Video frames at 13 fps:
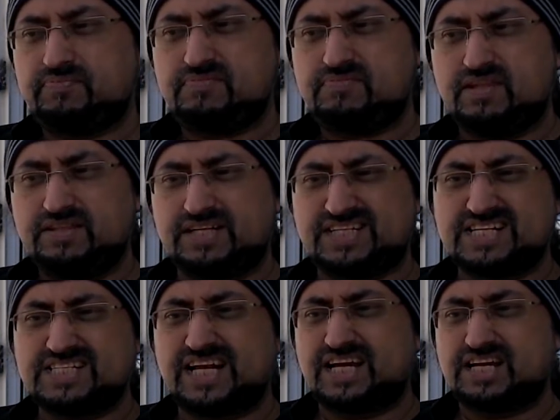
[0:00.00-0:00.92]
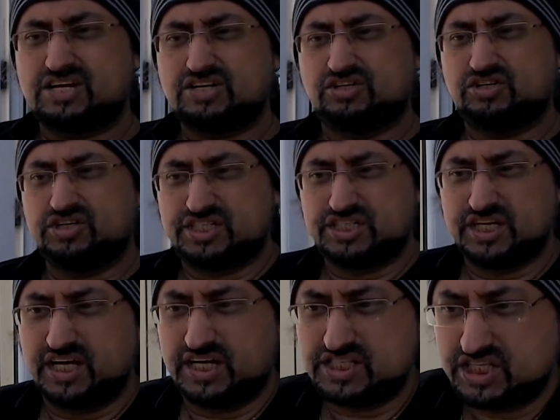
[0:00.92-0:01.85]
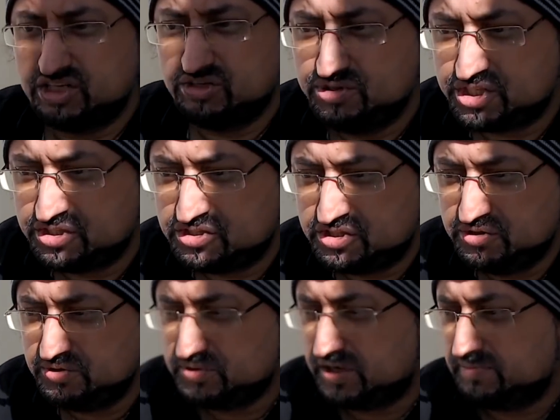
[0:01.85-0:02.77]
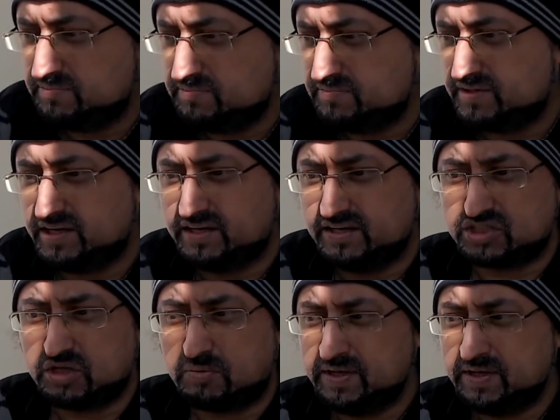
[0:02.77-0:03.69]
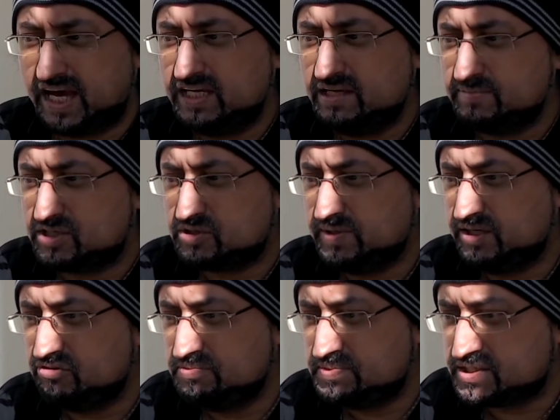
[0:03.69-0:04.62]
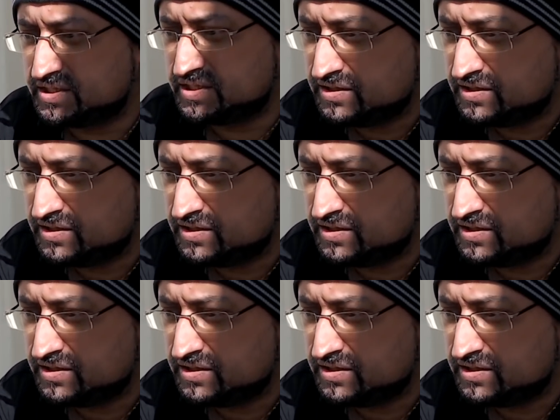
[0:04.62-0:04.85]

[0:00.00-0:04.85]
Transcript: Does that sound like a good solution to stopping hate between groups?